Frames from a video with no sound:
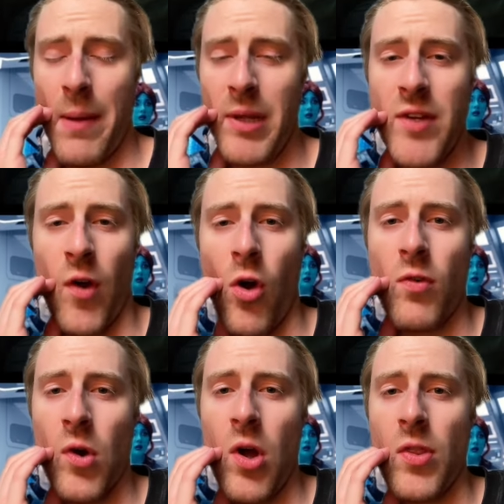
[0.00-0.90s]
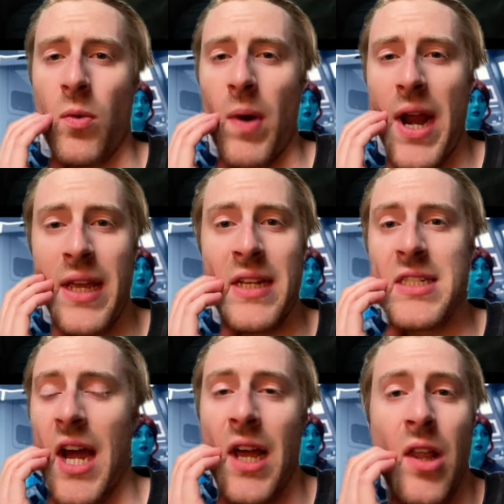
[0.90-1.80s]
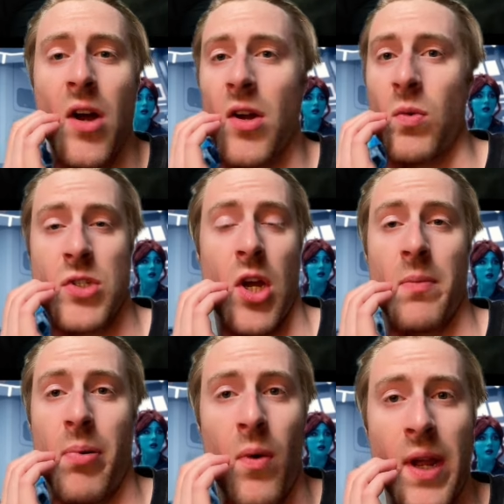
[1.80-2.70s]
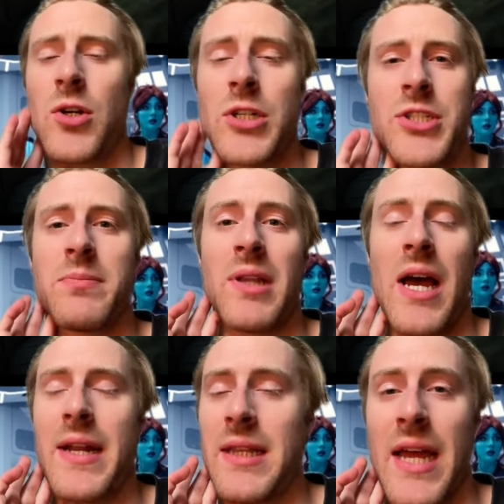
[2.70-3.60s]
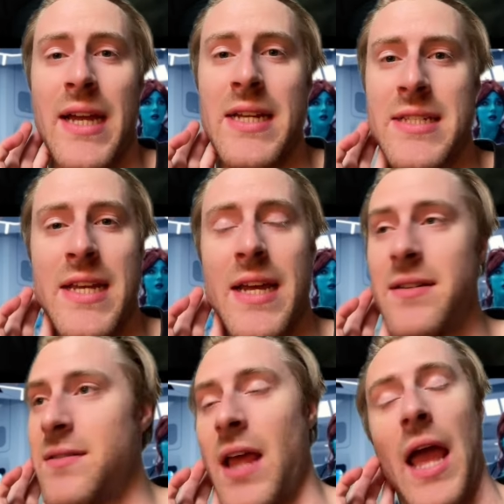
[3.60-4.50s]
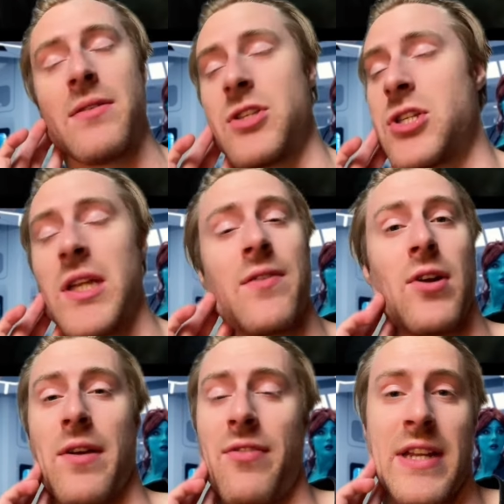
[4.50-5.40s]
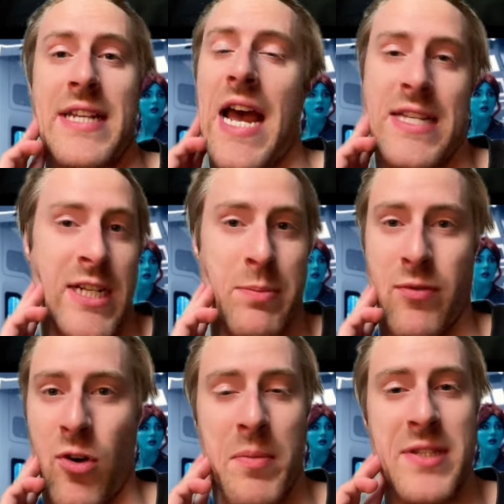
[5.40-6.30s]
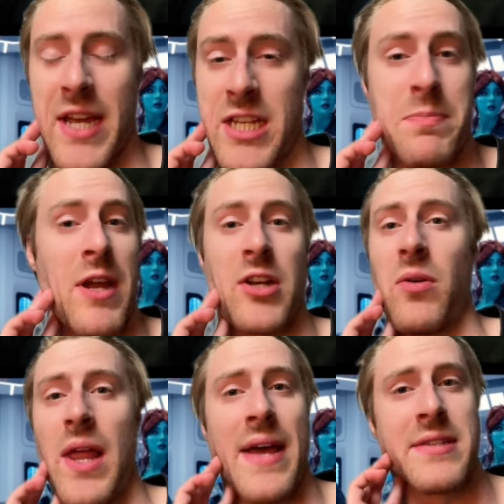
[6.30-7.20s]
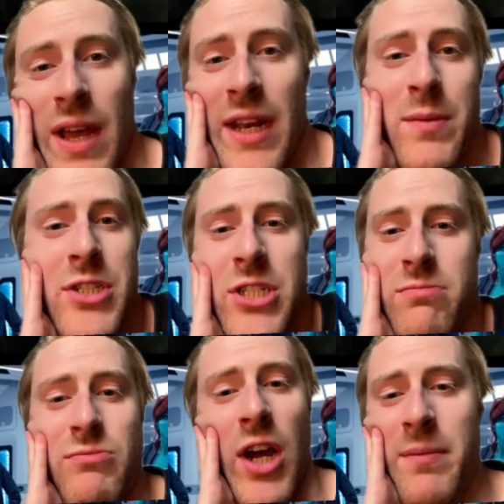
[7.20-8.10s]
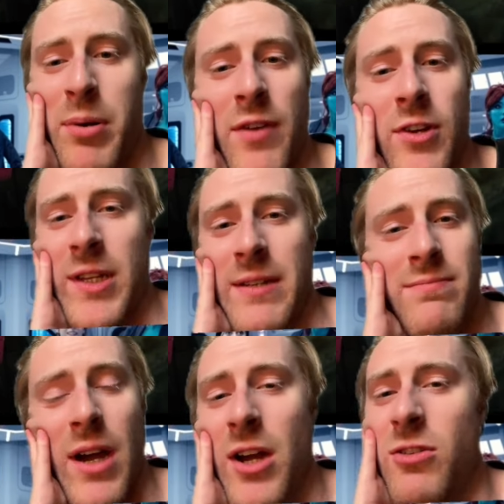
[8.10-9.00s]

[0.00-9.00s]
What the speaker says: I believe overall the writing and dialogue was on point. Christian Milotti, like I said, delivered a fantastic performance, I expect no less. It was just done perfectly. A